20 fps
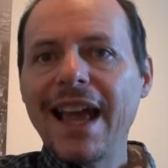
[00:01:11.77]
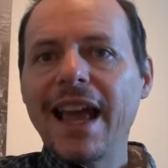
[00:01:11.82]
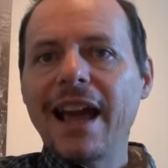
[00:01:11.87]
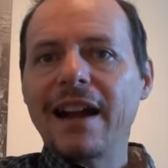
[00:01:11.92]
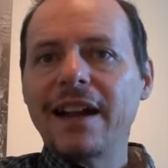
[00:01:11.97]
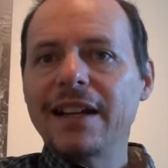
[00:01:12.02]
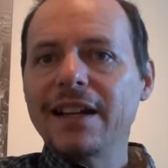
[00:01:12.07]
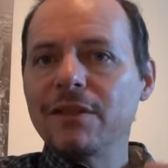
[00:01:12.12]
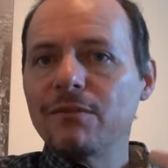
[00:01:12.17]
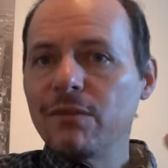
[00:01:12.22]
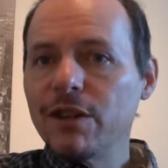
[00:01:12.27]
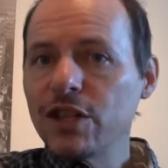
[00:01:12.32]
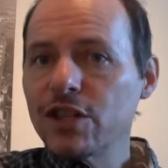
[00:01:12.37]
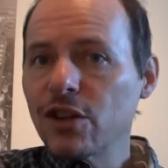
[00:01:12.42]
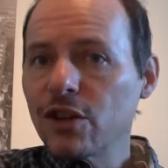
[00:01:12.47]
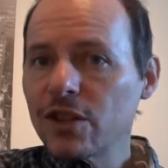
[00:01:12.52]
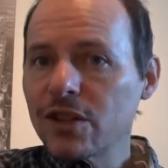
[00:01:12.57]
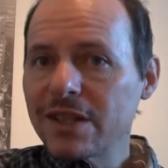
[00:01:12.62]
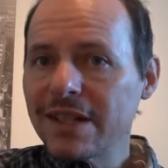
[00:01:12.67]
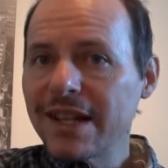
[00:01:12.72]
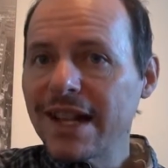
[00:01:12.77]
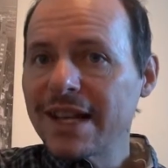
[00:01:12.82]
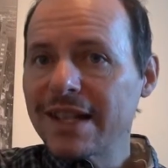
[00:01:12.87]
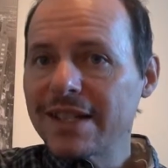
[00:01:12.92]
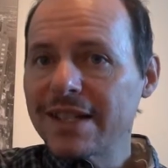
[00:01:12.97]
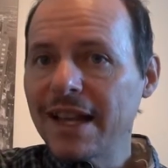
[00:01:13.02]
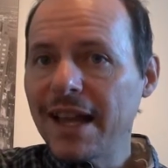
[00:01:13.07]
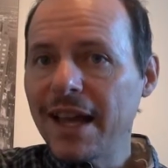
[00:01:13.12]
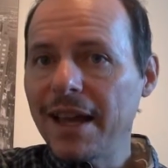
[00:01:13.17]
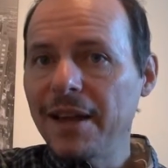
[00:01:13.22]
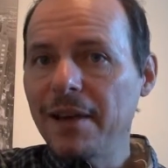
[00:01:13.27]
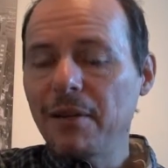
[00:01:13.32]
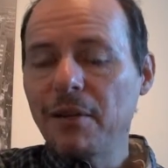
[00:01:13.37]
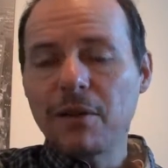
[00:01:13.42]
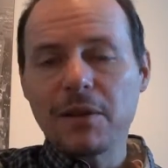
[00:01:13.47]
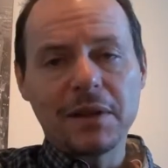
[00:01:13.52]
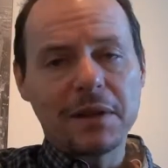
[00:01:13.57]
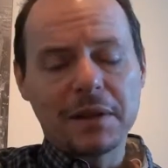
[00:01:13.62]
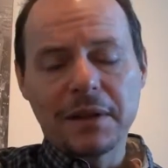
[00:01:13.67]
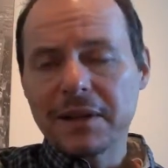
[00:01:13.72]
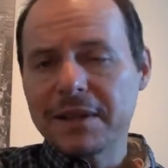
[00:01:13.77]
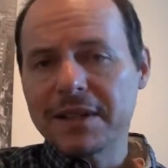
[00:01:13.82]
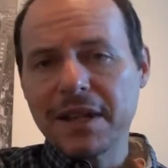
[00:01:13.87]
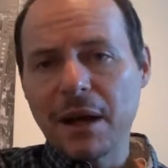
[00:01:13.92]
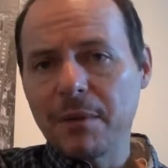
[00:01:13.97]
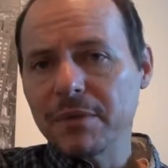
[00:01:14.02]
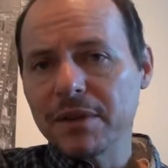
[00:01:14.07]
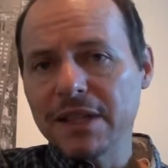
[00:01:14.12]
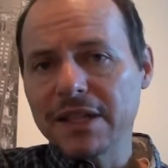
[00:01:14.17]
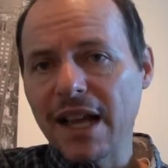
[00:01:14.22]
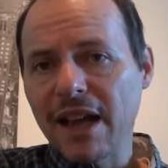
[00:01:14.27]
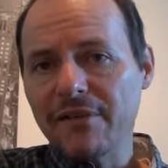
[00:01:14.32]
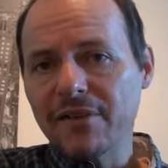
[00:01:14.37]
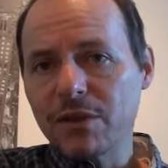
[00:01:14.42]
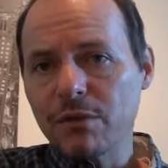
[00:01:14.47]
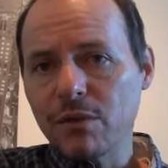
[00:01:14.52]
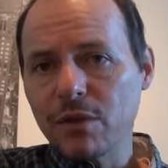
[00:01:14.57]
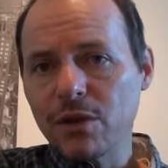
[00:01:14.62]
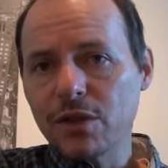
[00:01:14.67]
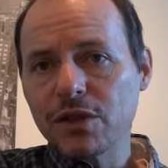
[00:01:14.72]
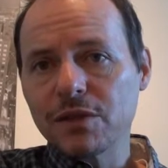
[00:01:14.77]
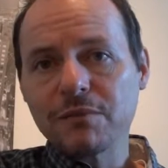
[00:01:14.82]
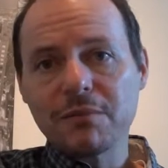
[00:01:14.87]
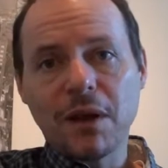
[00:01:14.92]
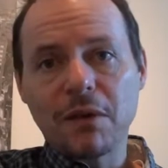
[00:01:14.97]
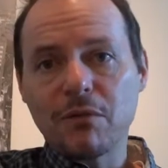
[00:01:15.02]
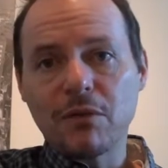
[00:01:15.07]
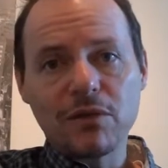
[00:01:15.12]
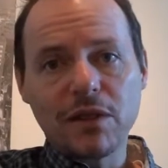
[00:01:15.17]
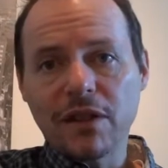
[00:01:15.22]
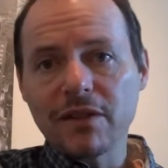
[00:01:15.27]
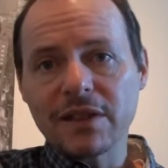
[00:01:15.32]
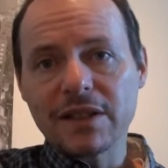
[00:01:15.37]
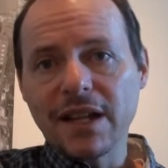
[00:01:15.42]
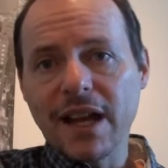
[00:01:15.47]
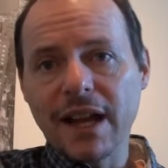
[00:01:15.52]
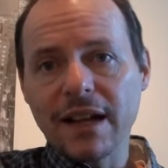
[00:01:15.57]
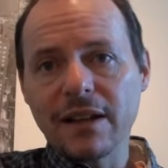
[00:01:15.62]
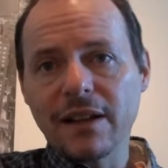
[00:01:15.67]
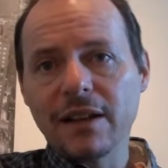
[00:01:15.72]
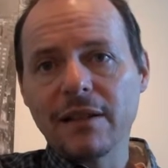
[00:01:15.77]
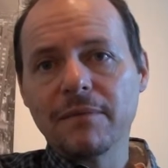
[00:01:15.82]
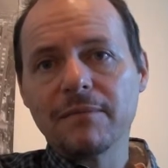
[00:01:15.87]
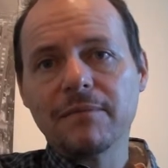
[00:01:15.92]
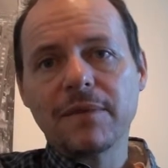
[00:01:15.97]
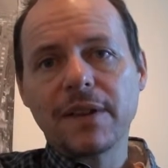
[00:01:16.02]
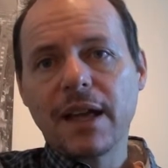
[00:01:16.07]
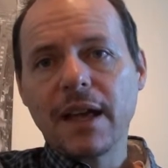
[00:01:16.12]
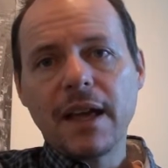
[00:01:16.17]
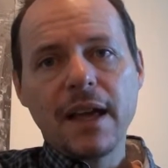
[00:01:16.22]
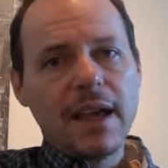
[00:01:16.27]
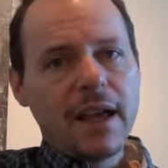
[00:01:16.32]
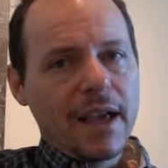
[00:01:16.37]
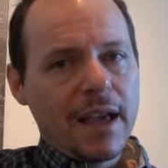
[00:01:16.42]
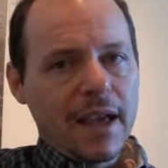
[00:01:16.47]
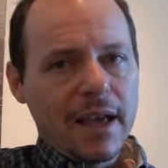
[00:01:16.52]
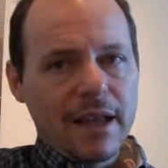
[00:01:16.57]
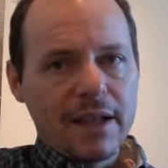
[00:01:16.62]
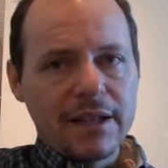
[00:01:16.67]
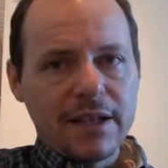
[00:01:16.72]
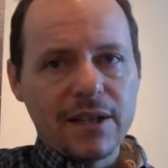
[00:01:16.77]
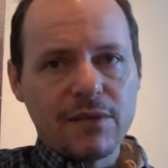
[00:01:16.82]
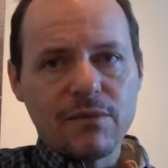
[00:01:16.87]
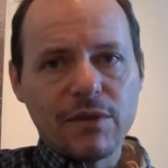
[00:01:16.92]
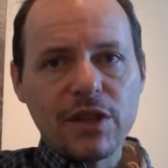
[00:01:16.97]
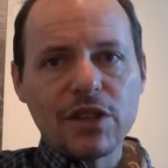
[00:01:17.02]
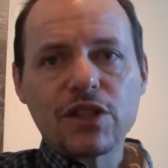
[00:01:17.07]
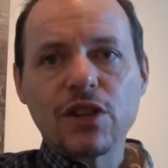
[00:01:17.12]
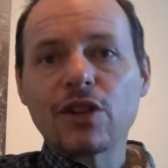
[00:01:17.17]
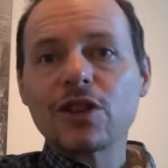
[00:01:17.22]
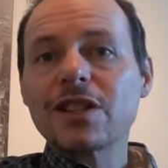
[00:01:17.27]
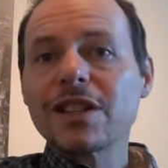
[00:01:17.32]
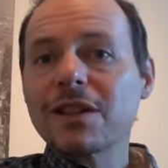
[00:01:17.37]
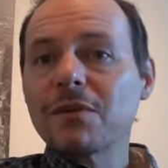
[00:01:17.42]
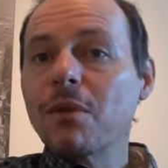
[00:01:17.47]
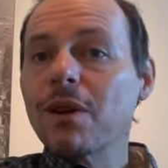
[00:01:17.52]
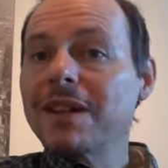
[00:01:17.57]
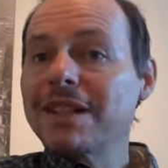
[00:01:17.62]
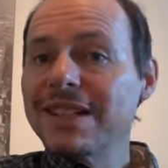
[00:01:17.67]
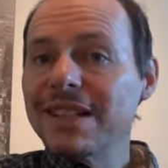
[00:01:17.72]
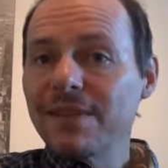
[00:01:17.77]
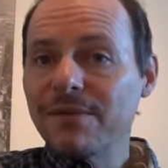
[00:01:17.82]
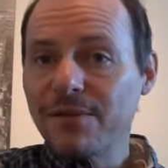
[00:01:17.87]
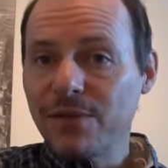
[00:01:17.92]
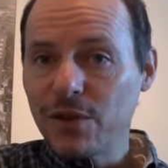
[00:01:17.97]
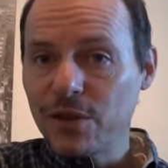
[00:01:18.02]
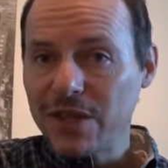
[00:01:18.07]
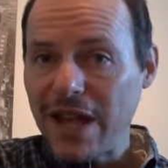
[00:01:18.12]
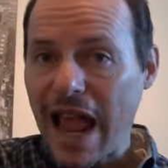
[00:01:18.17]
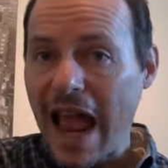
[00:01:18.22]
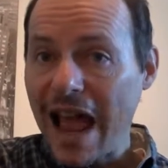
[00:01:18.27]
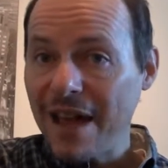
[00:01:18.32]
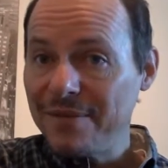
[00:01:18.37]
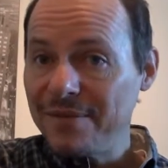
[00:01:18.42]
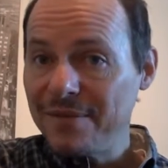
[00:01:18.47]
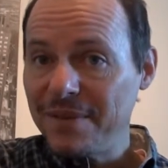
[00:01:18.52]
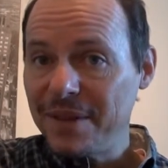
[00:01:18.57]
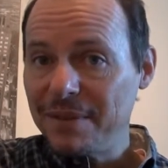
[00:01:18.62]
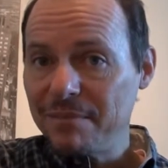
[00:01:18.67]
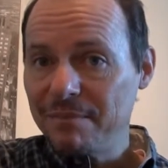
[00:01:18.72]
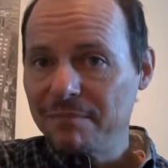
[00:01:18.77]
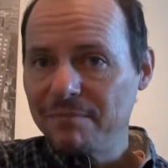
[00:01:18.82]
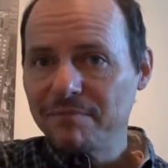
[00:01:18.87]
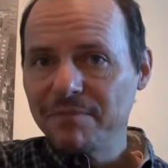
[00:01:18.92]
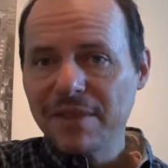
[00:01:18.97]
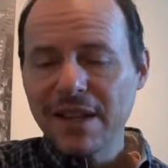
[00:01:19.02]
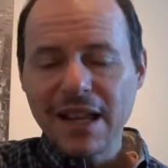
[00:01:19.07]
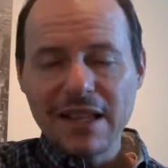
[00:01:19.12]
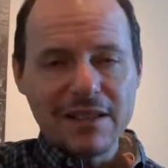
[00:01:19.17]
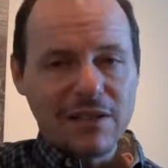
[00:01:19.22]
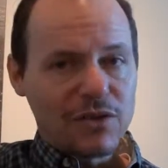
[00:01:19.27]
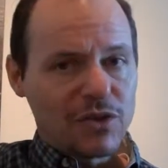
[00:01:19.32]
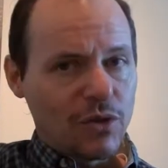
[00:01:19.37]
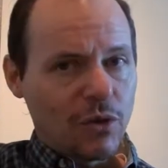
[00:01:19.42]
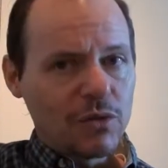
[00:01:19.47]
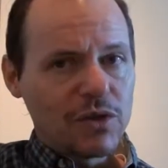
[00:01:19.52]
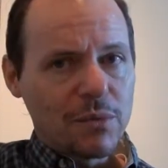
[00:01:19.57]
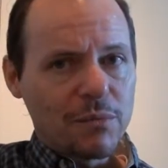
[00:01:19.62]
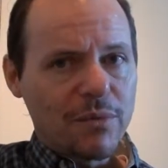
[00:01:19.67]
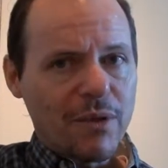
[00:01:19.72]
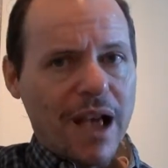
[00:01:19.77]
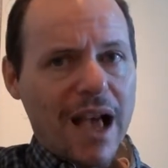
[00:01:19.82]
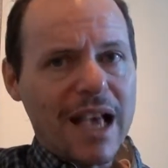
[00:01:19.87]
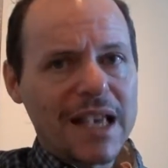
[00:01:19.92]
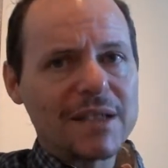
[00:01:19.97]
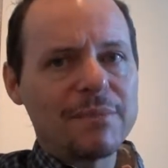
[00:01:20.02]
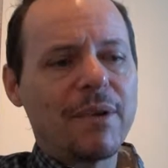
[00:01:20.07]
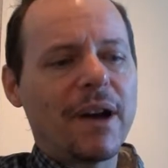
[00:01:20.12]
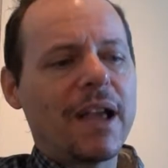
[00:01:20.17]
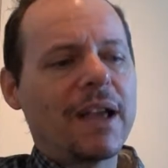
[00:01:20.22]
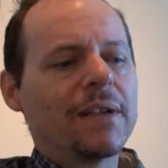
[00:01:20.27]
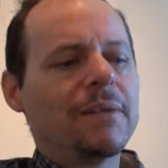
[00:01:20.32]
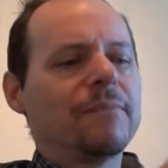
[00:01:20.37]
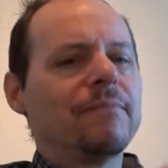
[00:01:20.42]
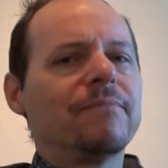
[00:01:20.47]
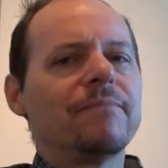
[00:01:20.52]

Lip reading: And I did research the next day, or a couple of days afterwards. I wrote down the title, did research because I wanted to see the first half of it because I was so surprised by it.